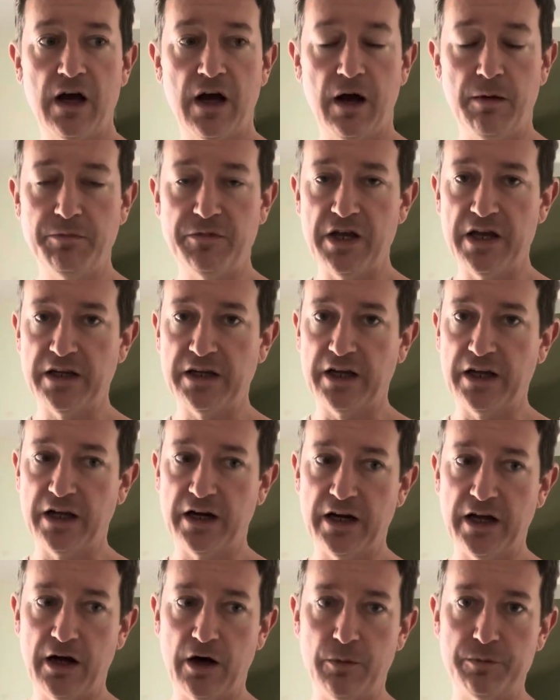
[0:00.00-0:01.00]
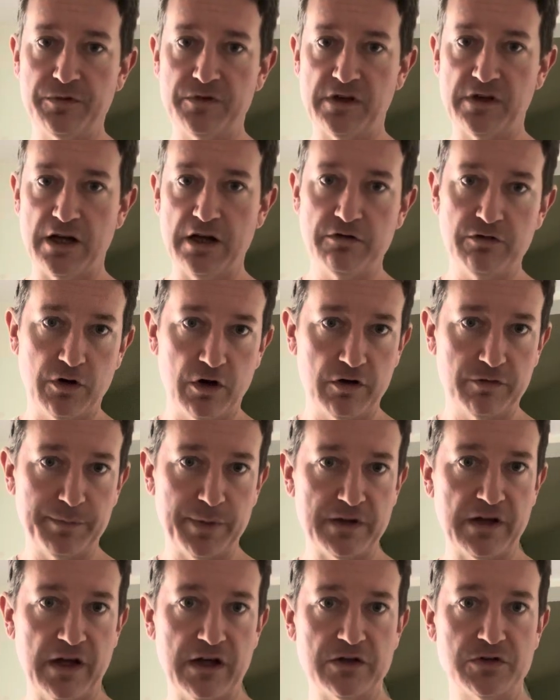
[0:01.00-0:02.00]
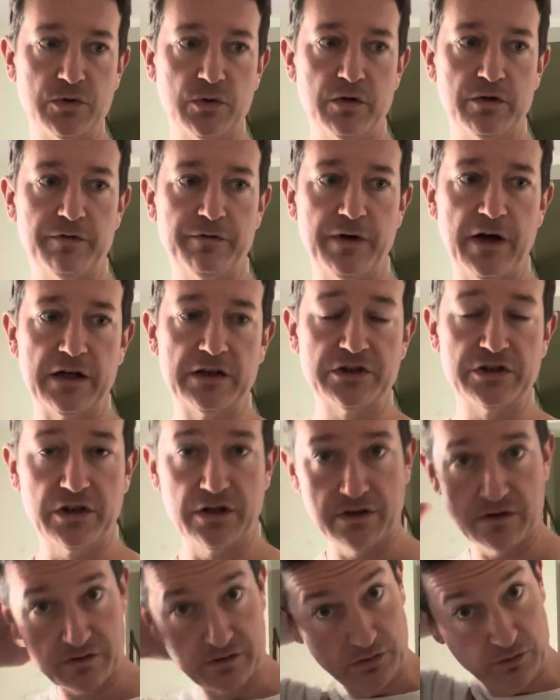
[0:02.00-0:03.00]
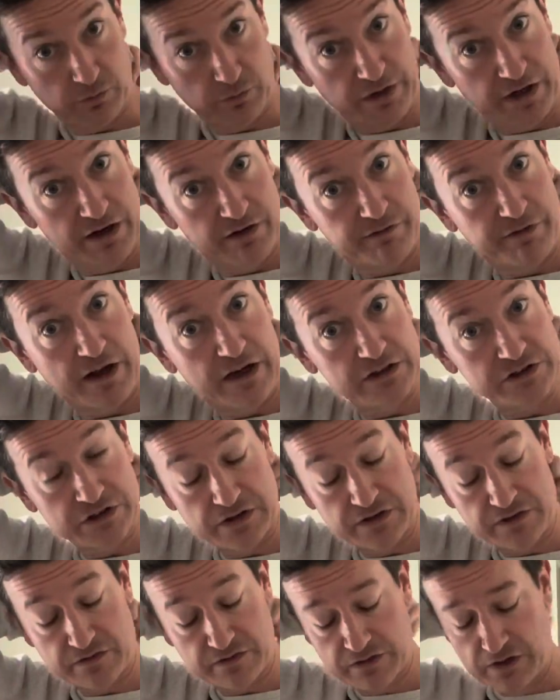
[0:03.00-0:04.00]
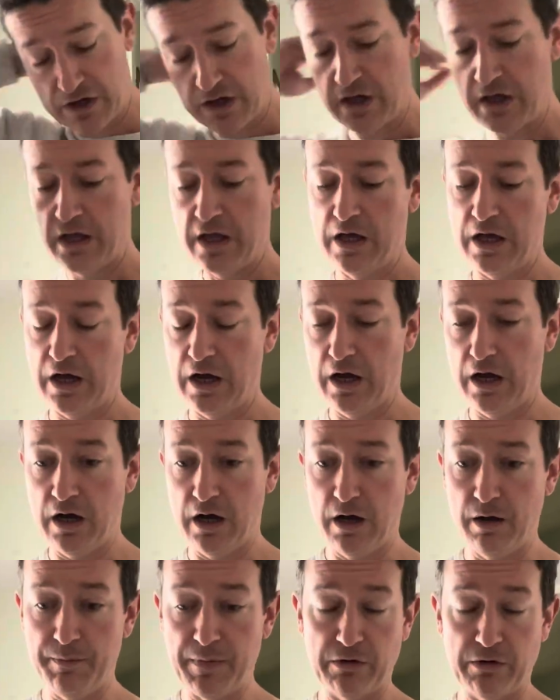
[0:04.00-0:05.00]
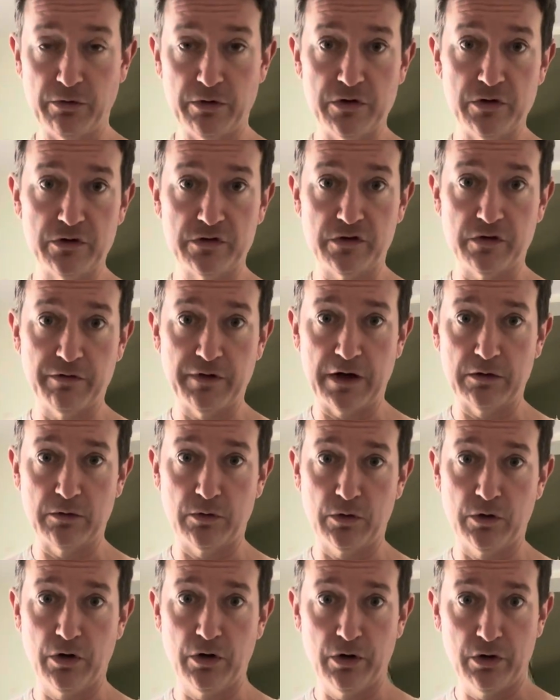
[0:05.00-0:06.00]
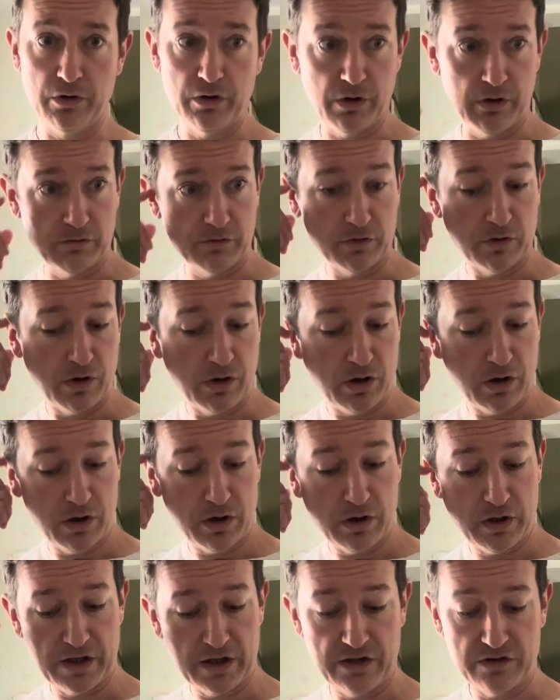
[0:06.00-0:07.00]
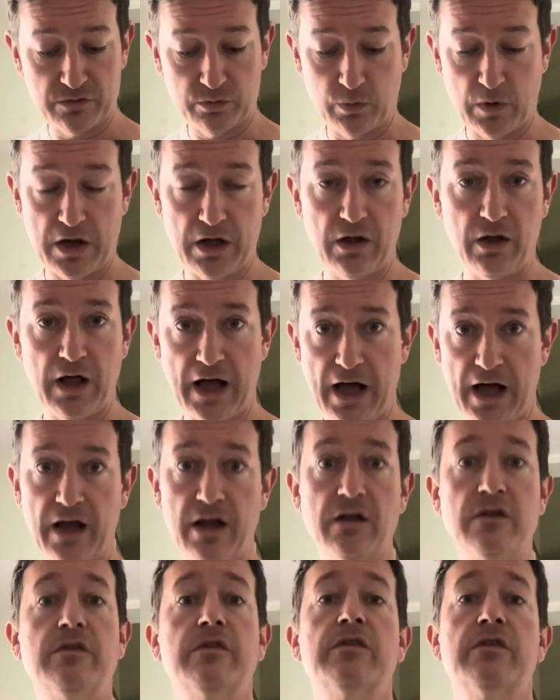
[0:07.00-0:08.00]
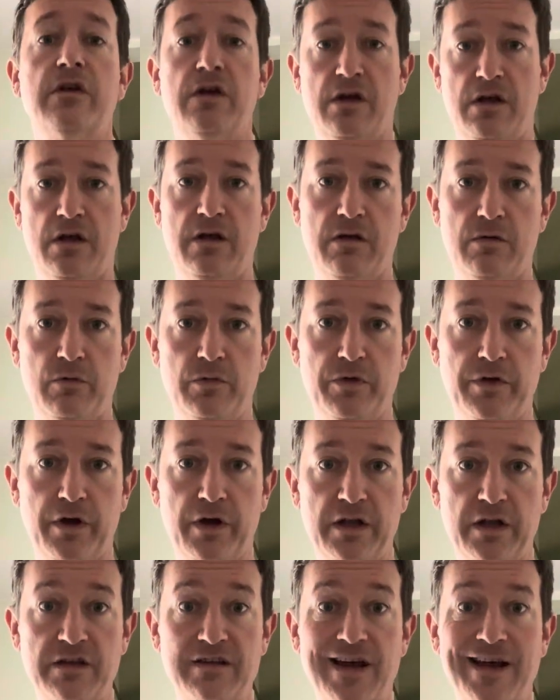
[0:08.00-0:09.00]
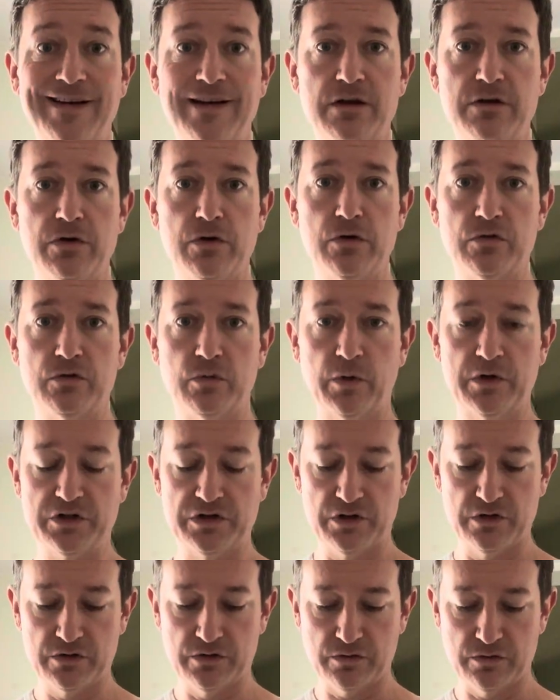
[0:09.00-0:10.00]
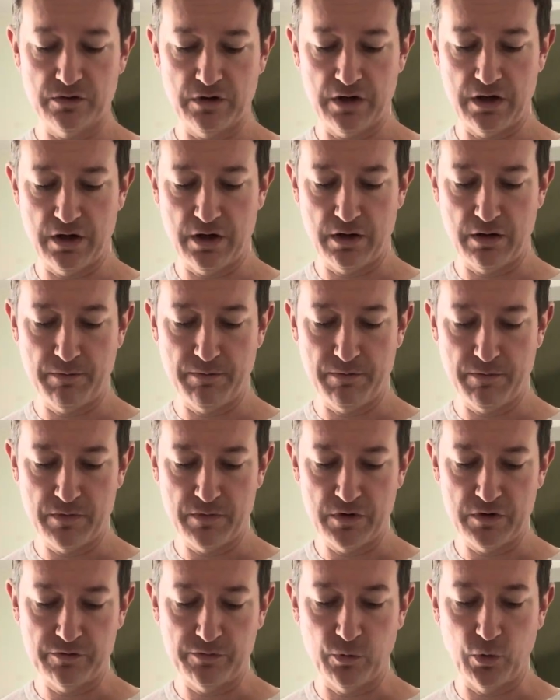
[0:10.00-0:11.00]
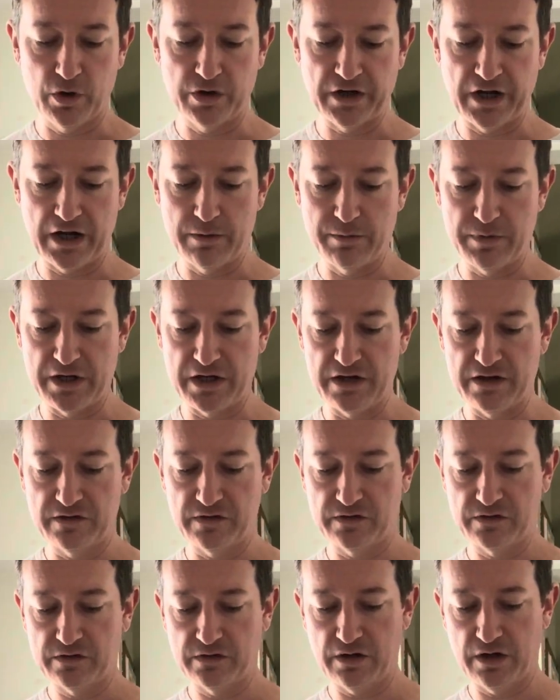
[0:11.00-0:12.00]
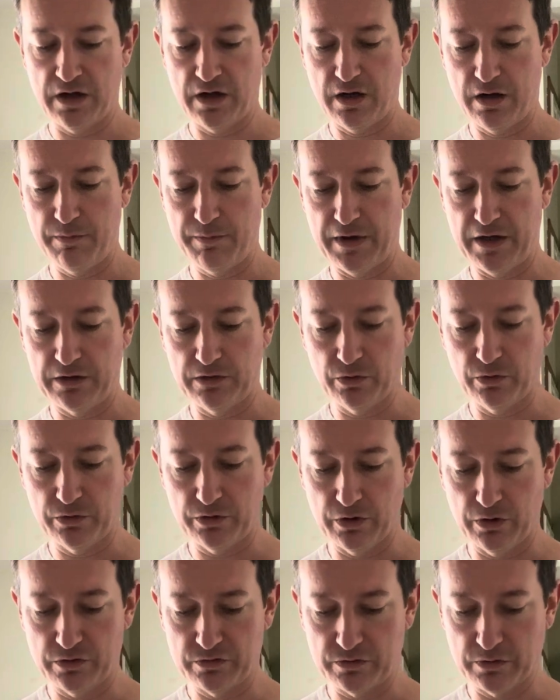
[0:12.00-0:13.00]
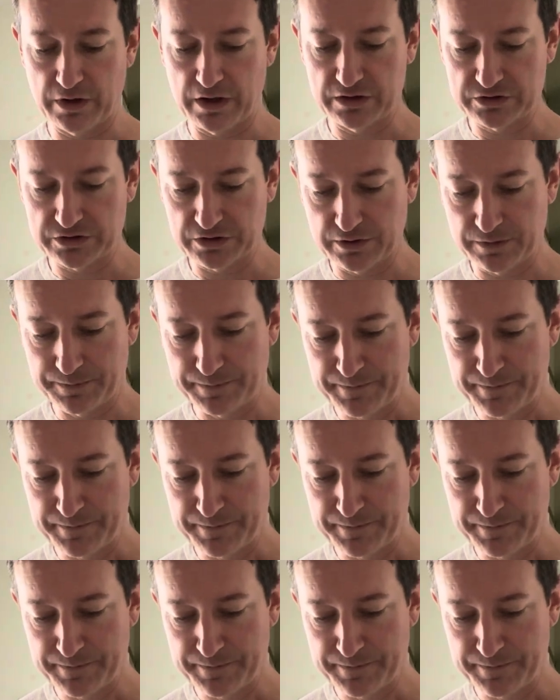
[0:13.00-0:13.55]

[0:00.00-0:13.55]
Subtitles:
I'm taking it to help stave off potential infections or reinfections, and reduce the viral load overall, as well as the intended use, which is for diabetes and glucose reduction.